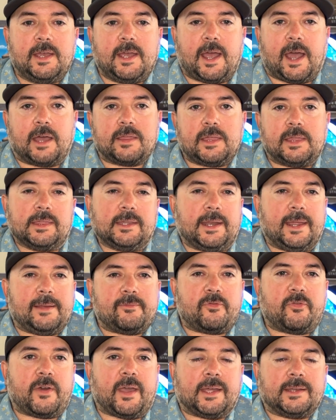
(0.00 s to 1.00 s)
I thought the name
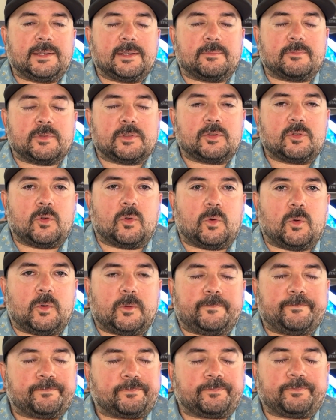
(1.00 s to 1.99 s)
Phantom was
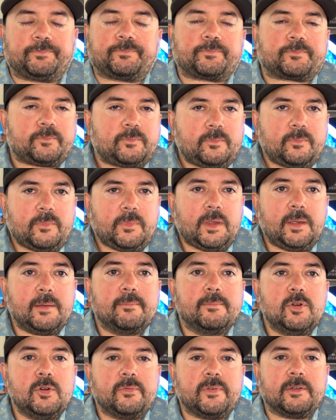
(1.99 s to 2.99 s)
cool.
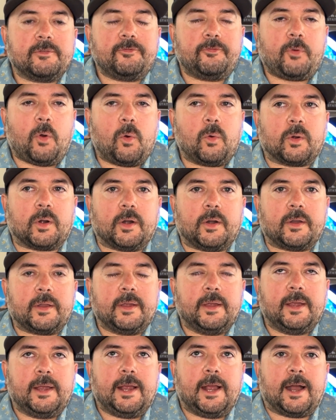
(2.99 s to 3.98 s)
Moving forward,
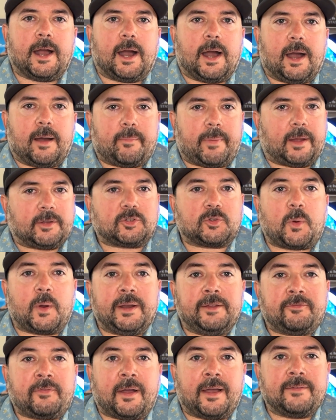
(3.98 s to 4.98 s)
about
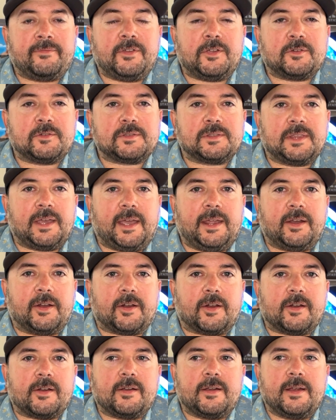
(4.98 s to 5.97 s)
25 years
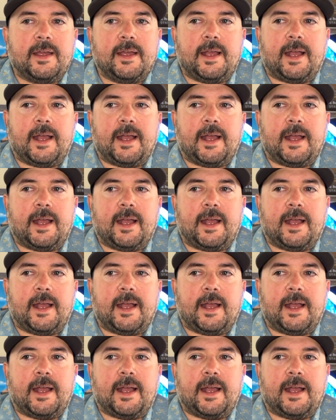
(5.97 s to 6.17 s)
later,